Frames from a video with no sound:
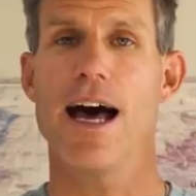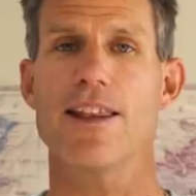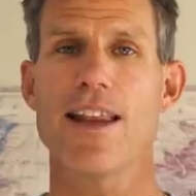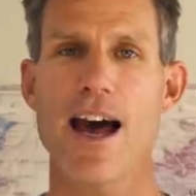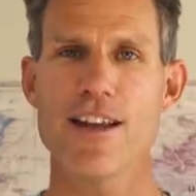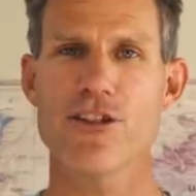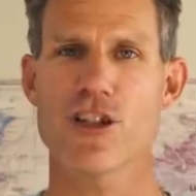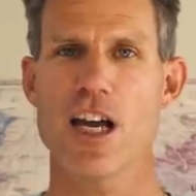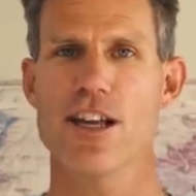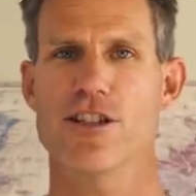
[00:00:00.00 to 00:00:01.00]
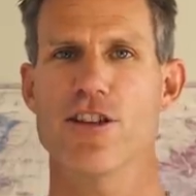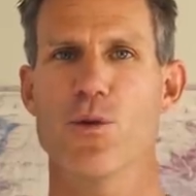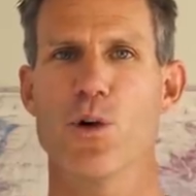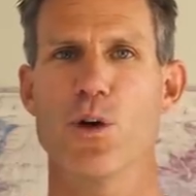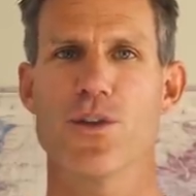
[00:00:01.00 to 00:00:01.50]
A lot has changed in the
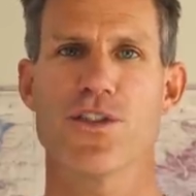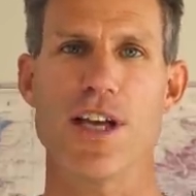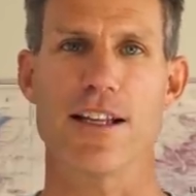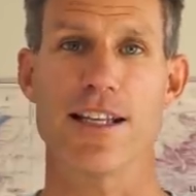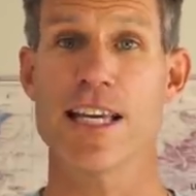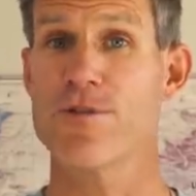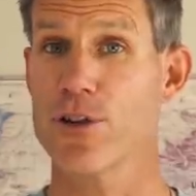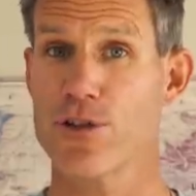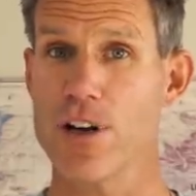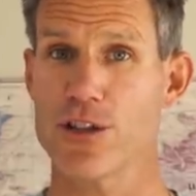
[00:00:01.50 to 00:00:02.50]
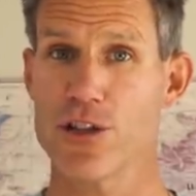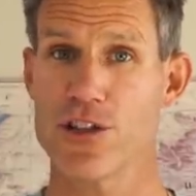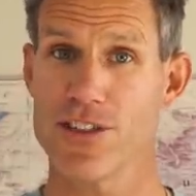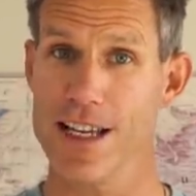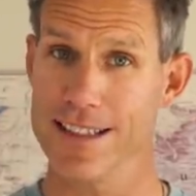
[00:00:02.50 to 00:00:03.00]
world of cycling infrastructure
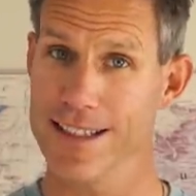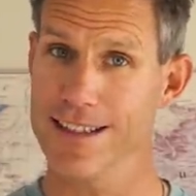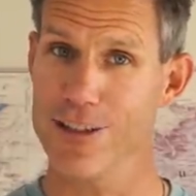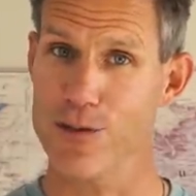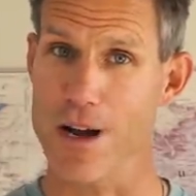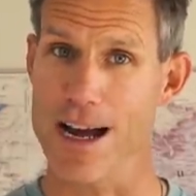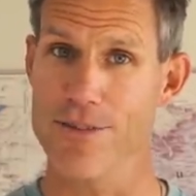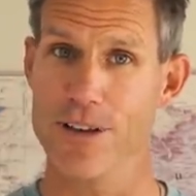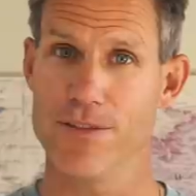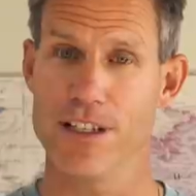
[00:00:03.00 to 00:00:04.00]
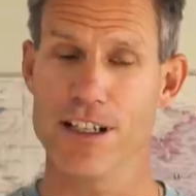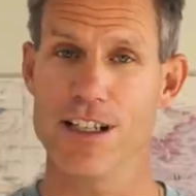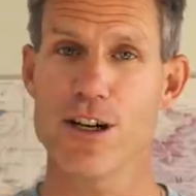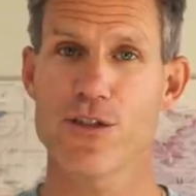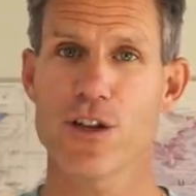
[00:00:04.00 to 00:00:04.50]
since I did this ride 15
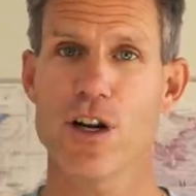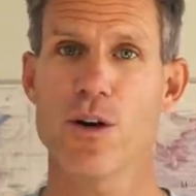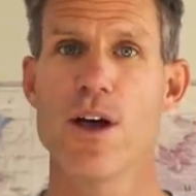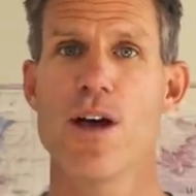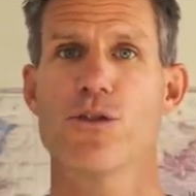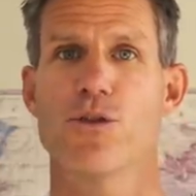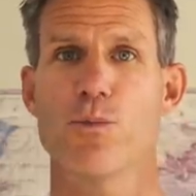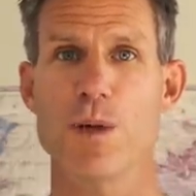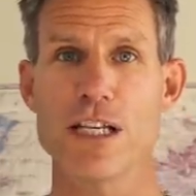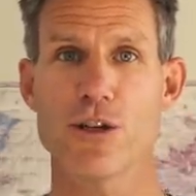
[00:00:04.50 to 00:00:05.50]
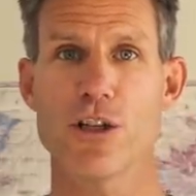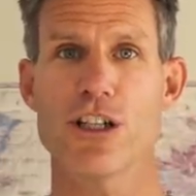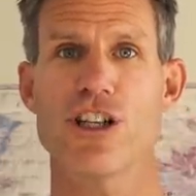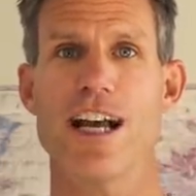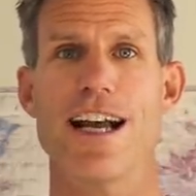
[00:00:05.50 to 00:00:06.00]
years ago, so be sure to
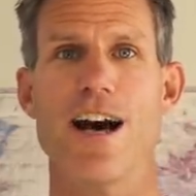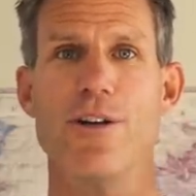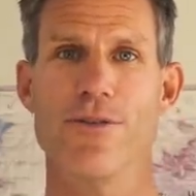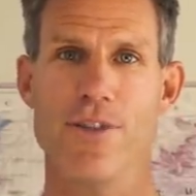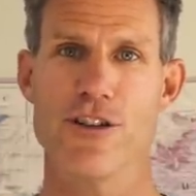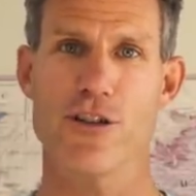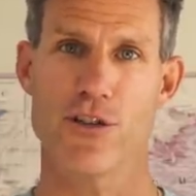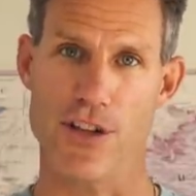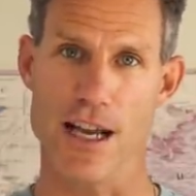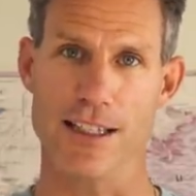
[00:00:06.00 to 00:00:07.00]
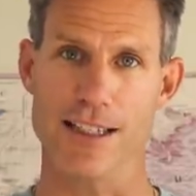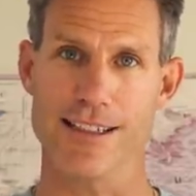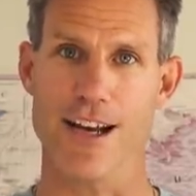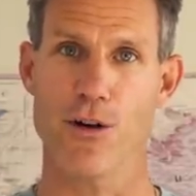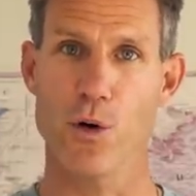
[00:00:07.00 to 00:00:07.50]
check out
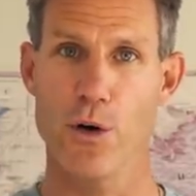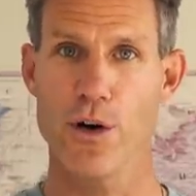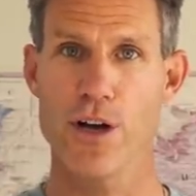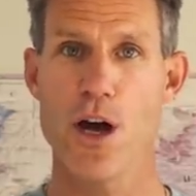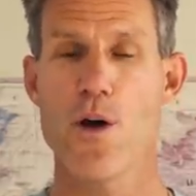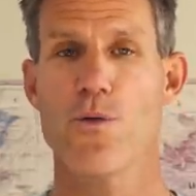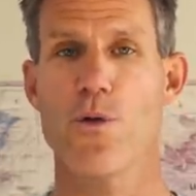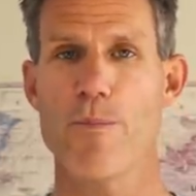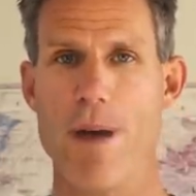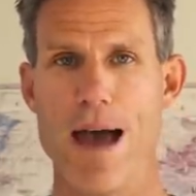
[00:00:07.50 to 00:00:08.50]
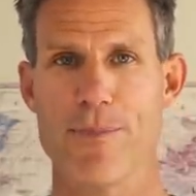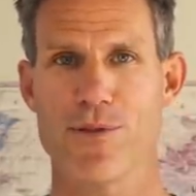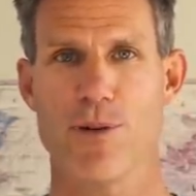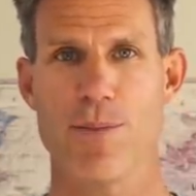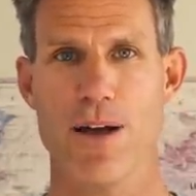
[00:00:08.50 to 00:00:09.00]
adventurecycling.org for
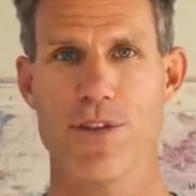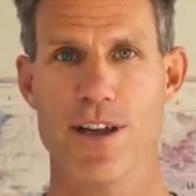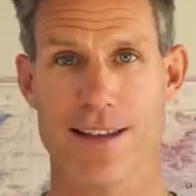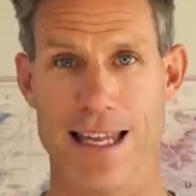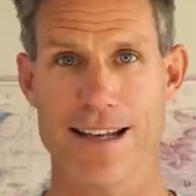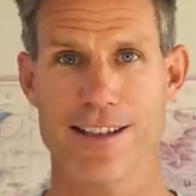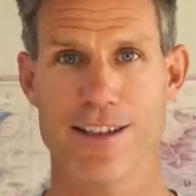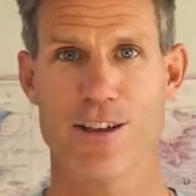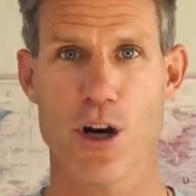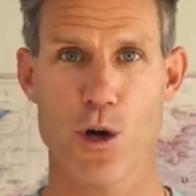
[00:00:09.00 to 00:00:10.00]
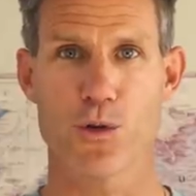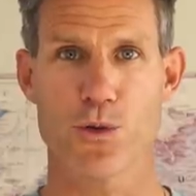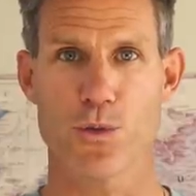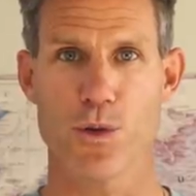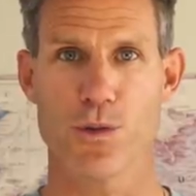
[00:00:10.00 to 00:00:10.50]
maps about the Atlantic
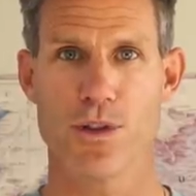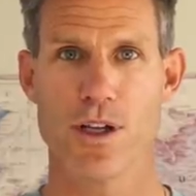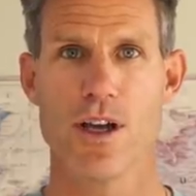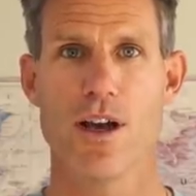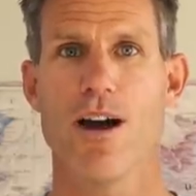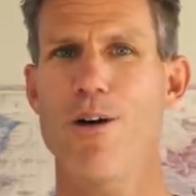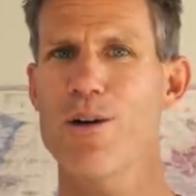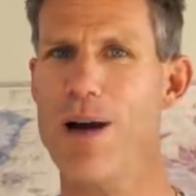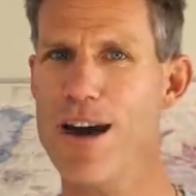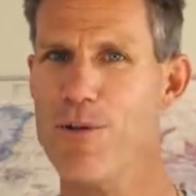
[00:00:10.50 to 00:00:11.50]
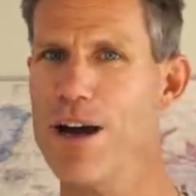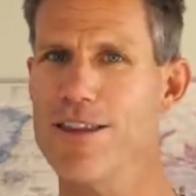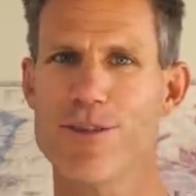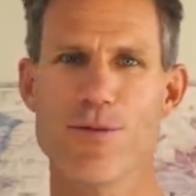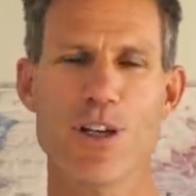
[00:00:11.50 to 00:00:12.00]
Coast route. Oh, and by the way,
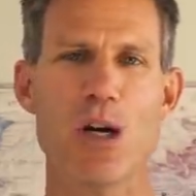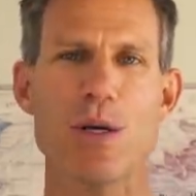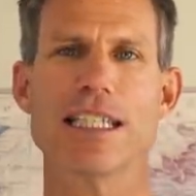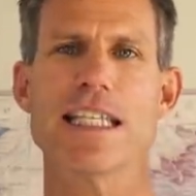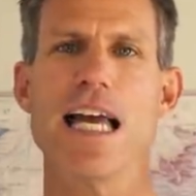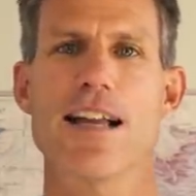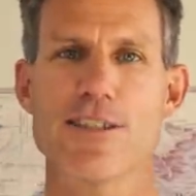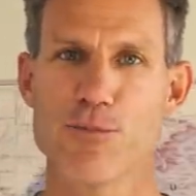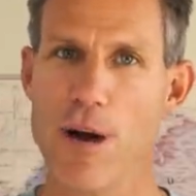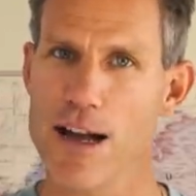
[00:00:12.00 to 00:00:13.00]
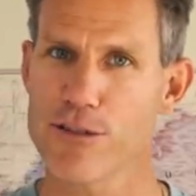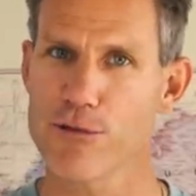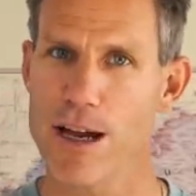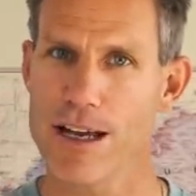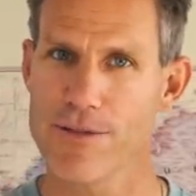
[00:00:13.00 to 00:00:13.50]
this video is not
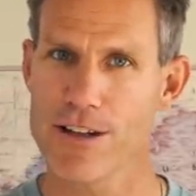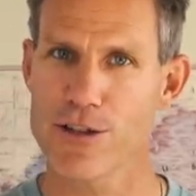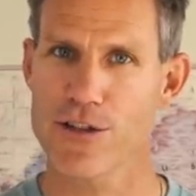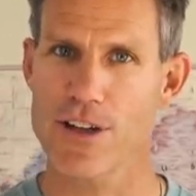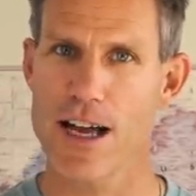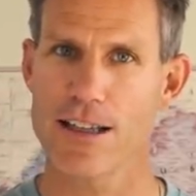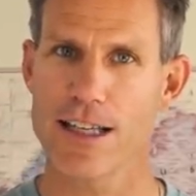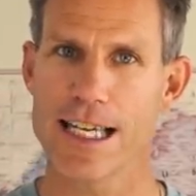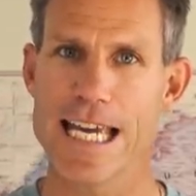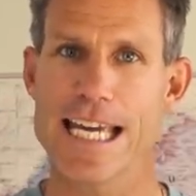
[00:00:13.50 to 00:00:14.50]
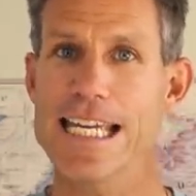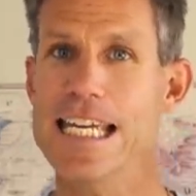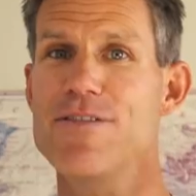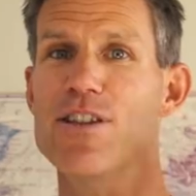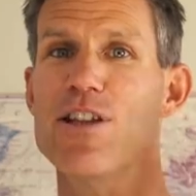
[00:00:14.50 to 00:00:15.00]
sponsored by Adventure Cycling,
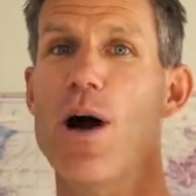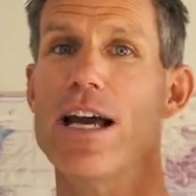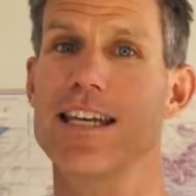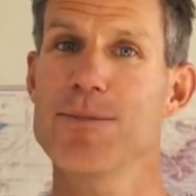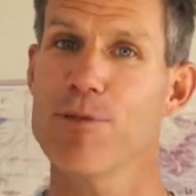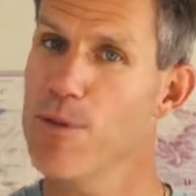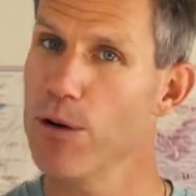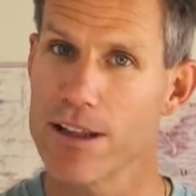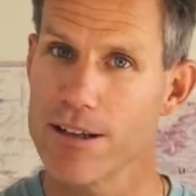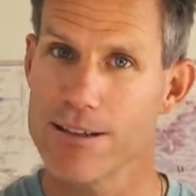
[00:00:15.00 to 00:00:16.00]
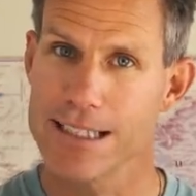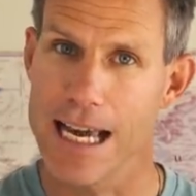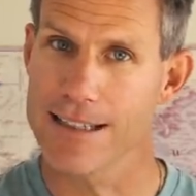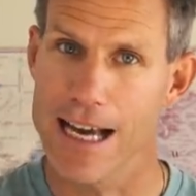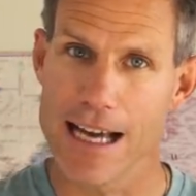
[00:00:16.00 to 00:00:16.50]
even though I keep promoting their
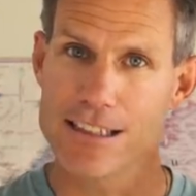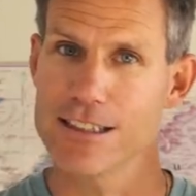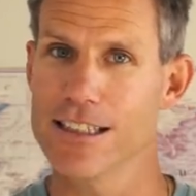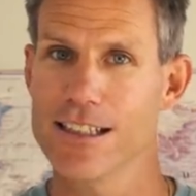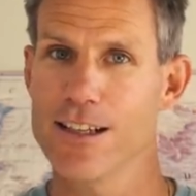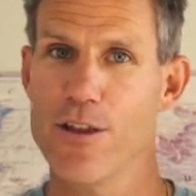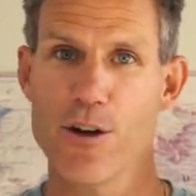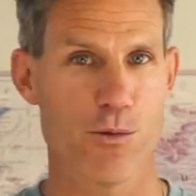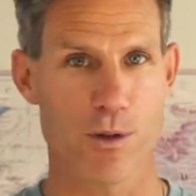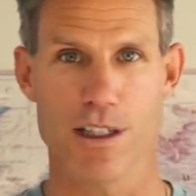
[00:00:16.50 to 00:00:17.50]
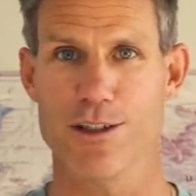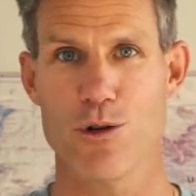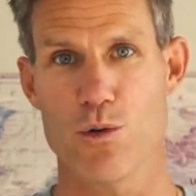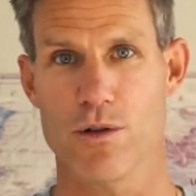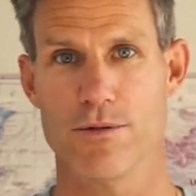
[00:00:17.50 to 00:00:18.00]
site. I just think they're really
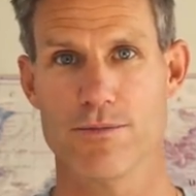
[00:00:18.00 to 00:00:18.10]
cool.